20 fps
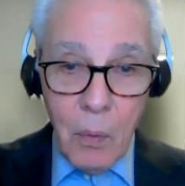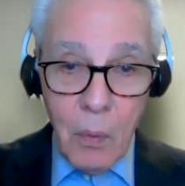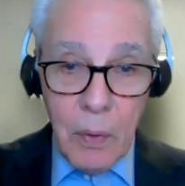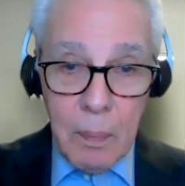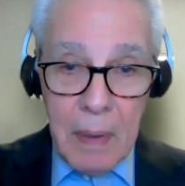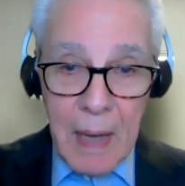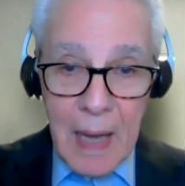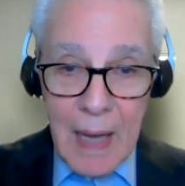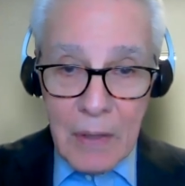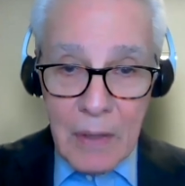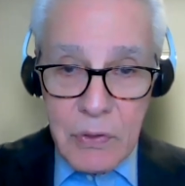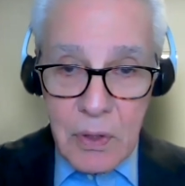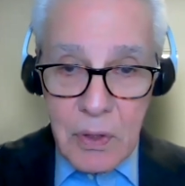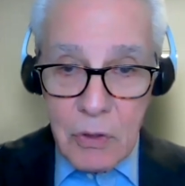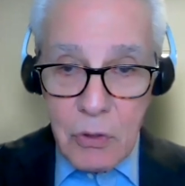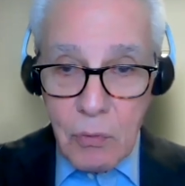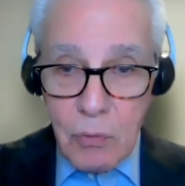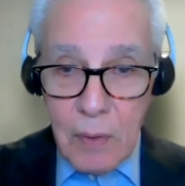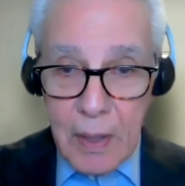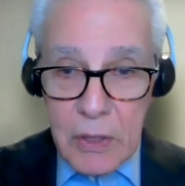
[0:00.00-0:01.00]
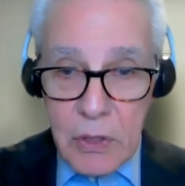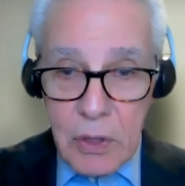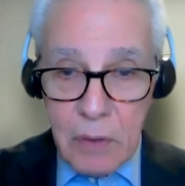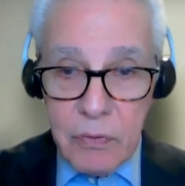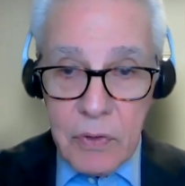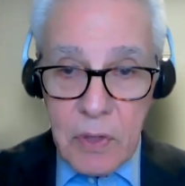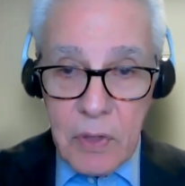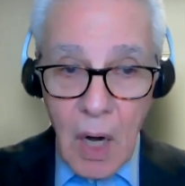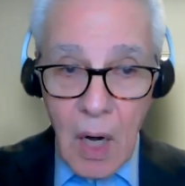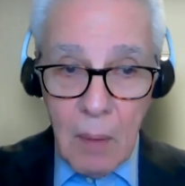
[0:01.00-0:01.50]
we passed a stretch
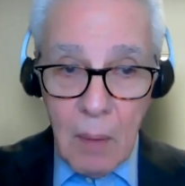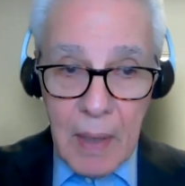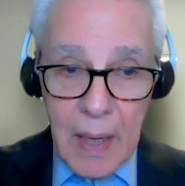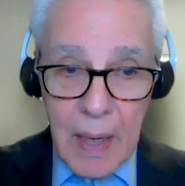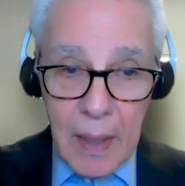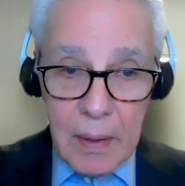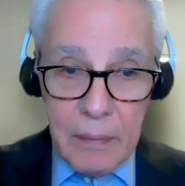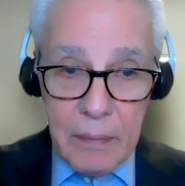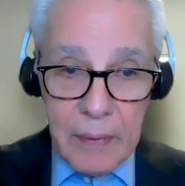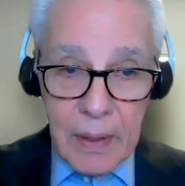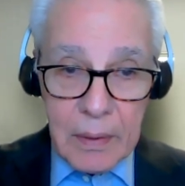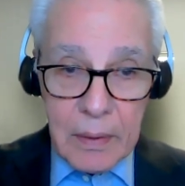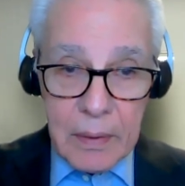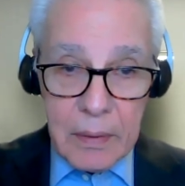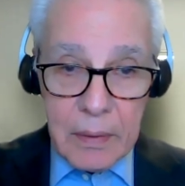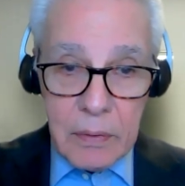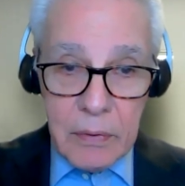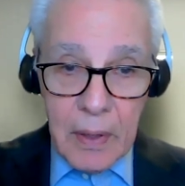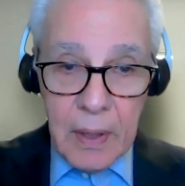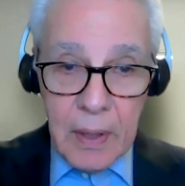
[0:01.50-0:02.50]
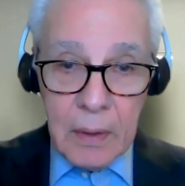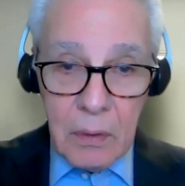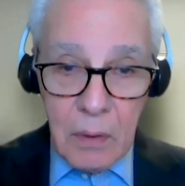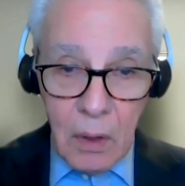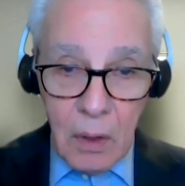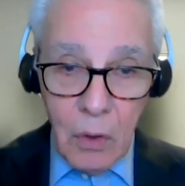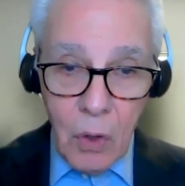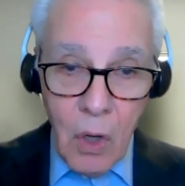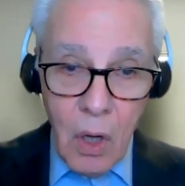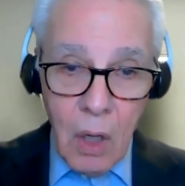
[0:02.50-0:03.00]
of tarmac that contained
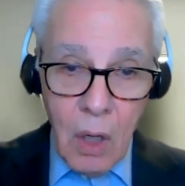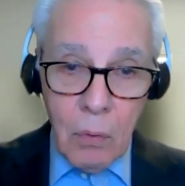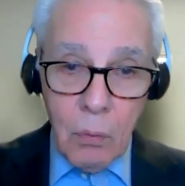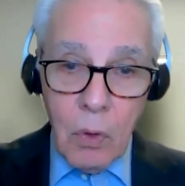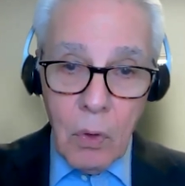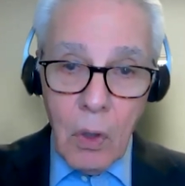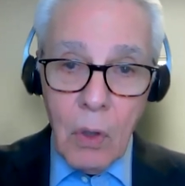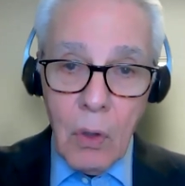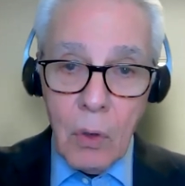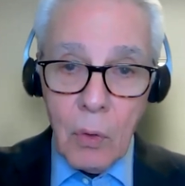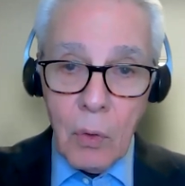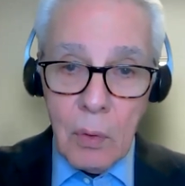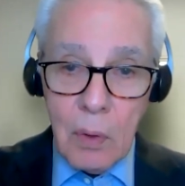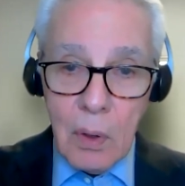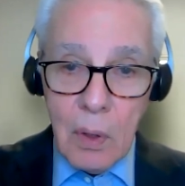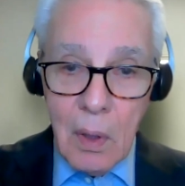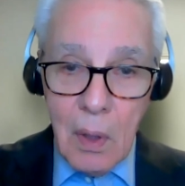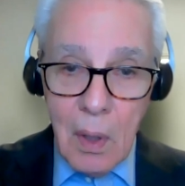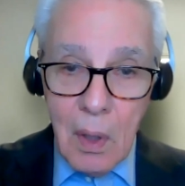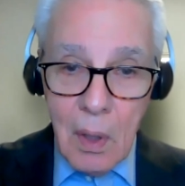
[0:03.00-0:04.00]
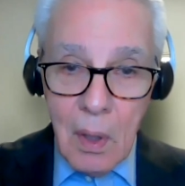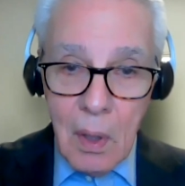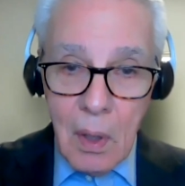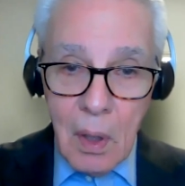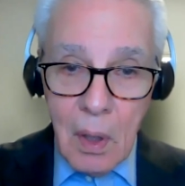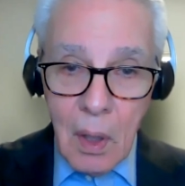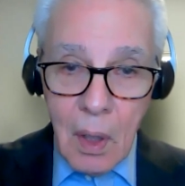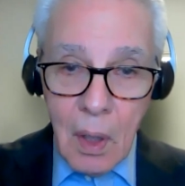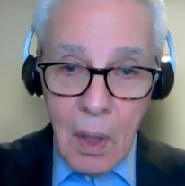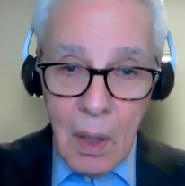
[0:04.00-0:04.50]
a long row
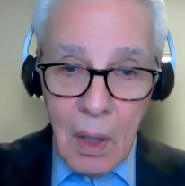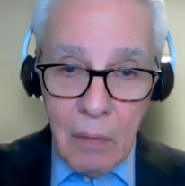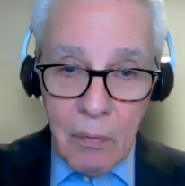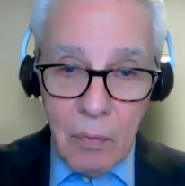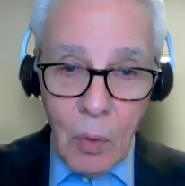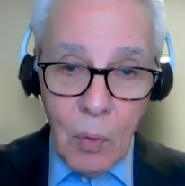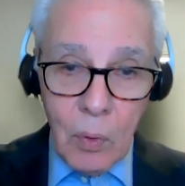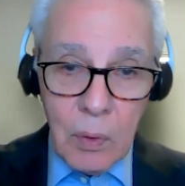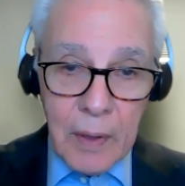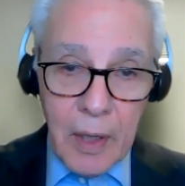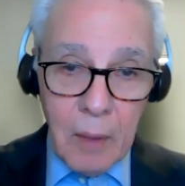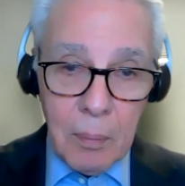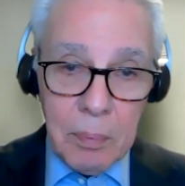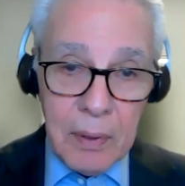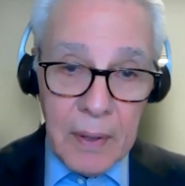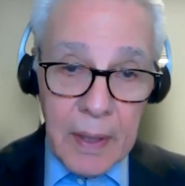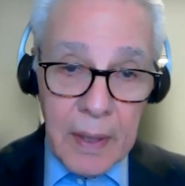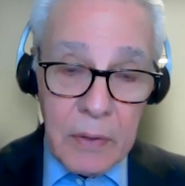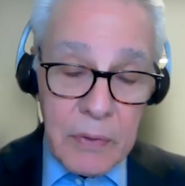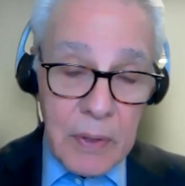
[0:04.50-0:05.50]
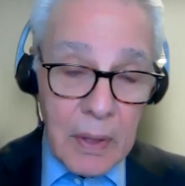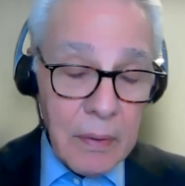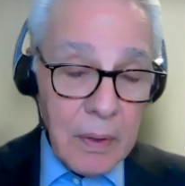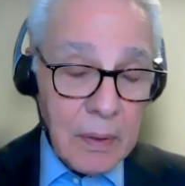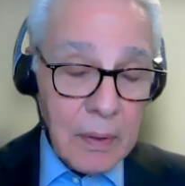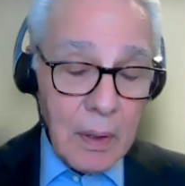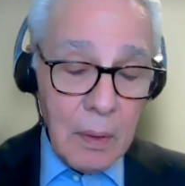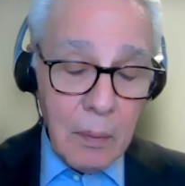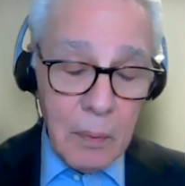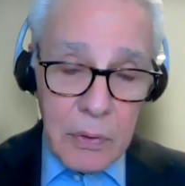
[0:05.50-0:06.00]
of old airplanes. I
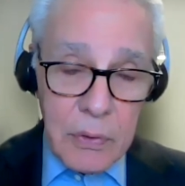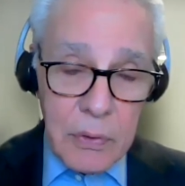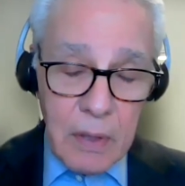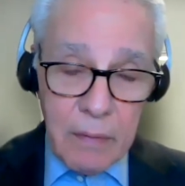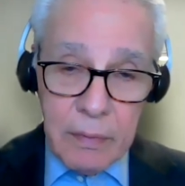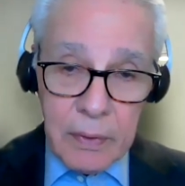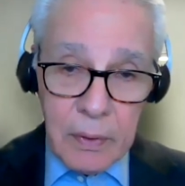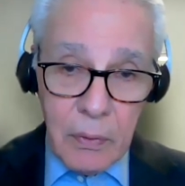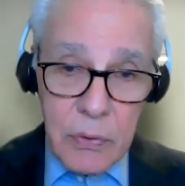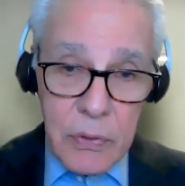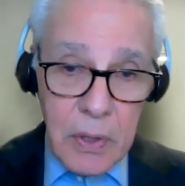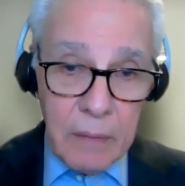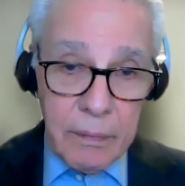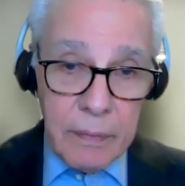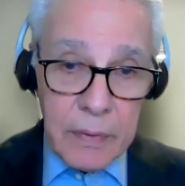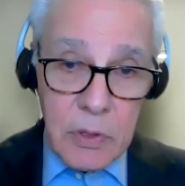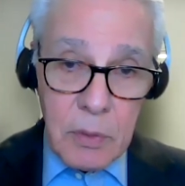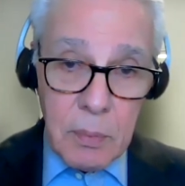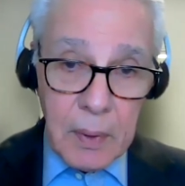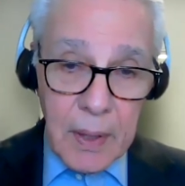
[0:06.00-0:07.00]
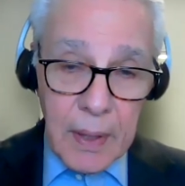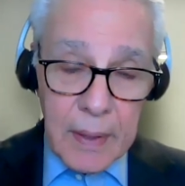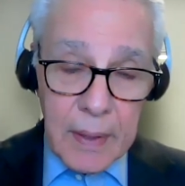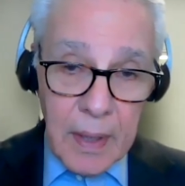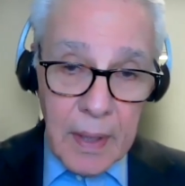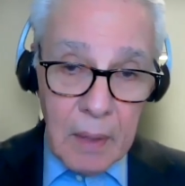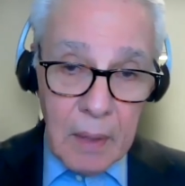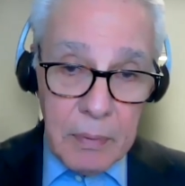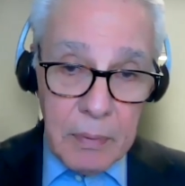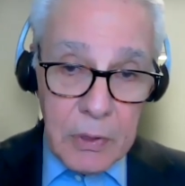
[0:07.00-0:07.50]
think they were 707s, but I
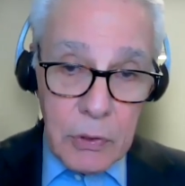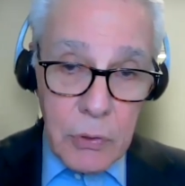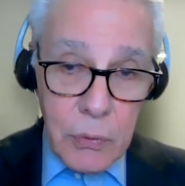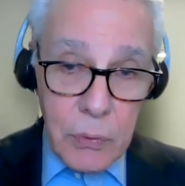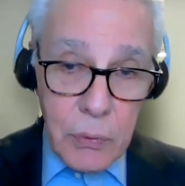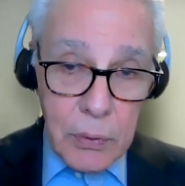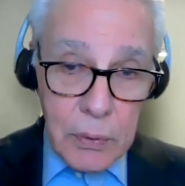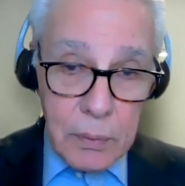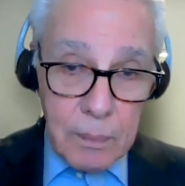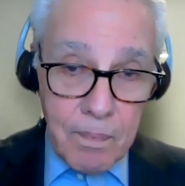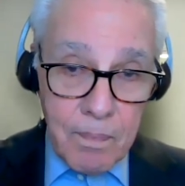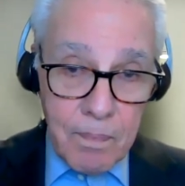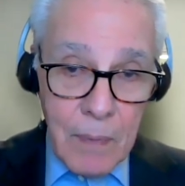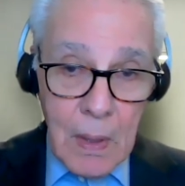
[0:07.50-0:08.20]
can't be sure.